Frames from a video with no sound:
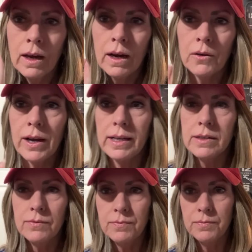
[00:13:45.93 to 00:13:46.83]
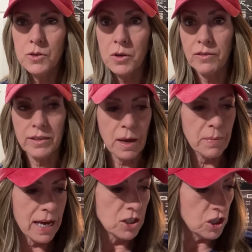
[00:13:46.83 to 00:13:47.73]
All right. So I've got that
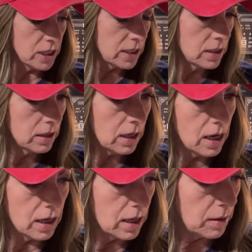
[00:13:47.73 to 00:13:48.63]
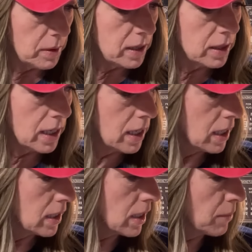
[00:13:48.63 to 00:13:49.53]
batch in, and
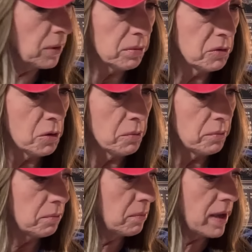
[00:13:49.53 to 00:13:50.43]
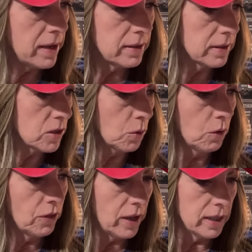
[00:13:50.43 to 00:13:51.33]
then I probably won't make this
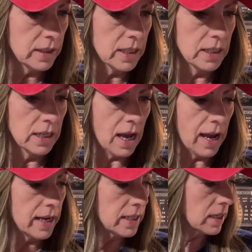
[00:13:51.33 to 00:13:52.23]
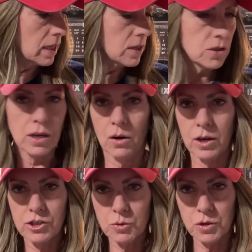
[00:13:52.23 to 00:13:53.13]
whole thing tonight. So
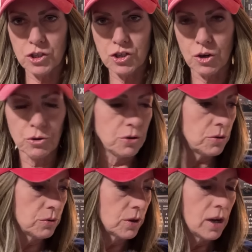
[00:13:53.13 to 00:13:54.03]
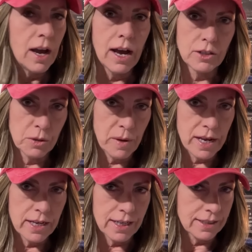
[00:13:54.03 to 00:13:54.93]
I just wanted to show you how to
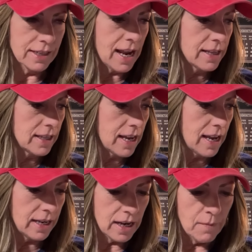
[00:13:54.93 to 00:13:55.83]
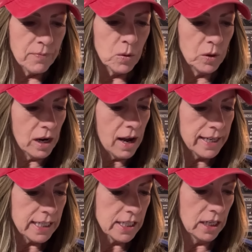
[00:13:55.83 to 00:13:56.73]
make it. And then when I
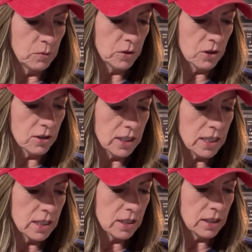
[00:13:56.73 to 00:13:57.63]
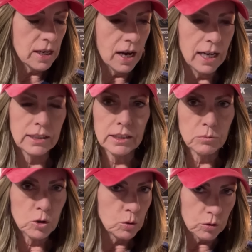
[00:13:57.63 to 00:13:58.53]
get done with all these, yeah, I let
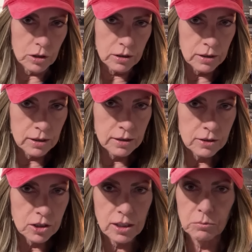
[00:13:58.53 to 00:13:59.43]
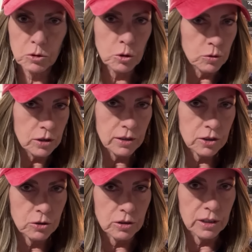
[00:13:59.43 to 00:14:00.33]
them cool. Just let them cool on the
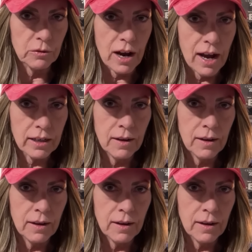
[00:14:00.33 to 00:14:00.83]
cooling rack.